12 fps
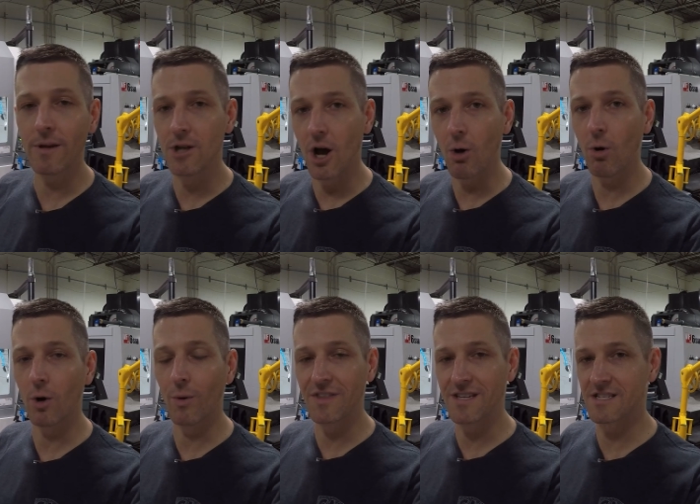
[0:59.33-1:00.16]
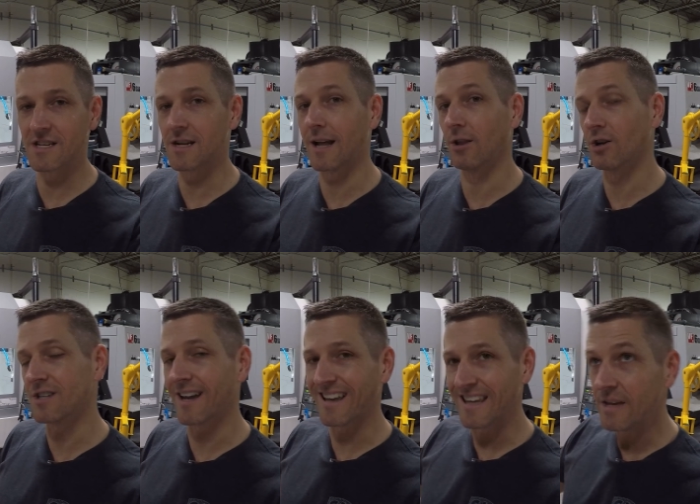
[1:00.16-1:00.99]
know what this design looks
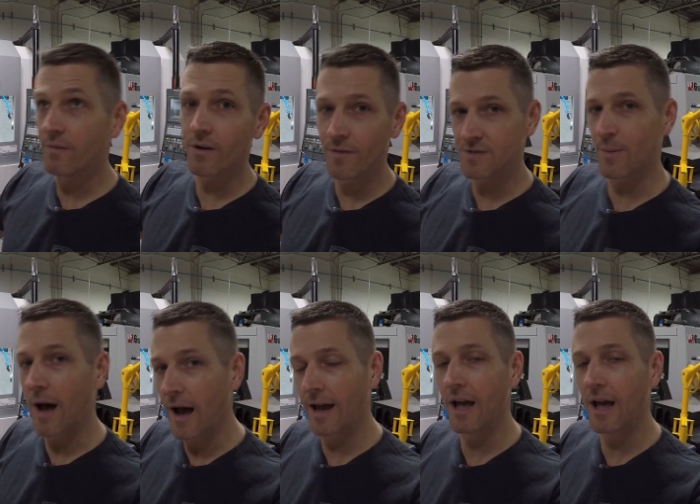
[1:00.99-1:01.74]
like, even if it's behind,